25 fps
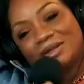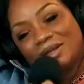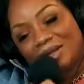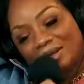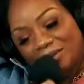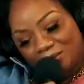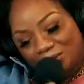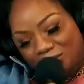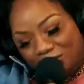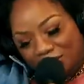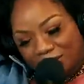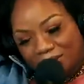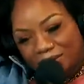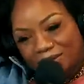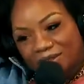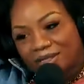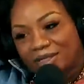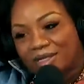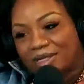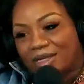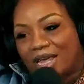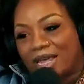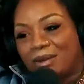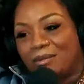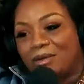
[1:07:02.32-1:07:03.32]
yeah, you cooked
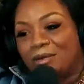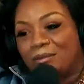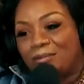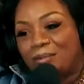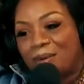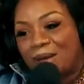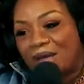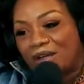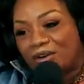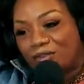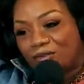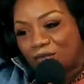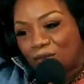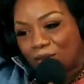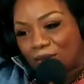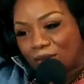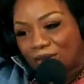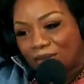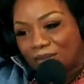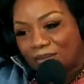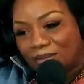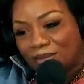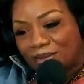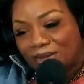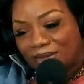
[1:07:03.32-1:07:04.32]
it. Came you in a powder form. It.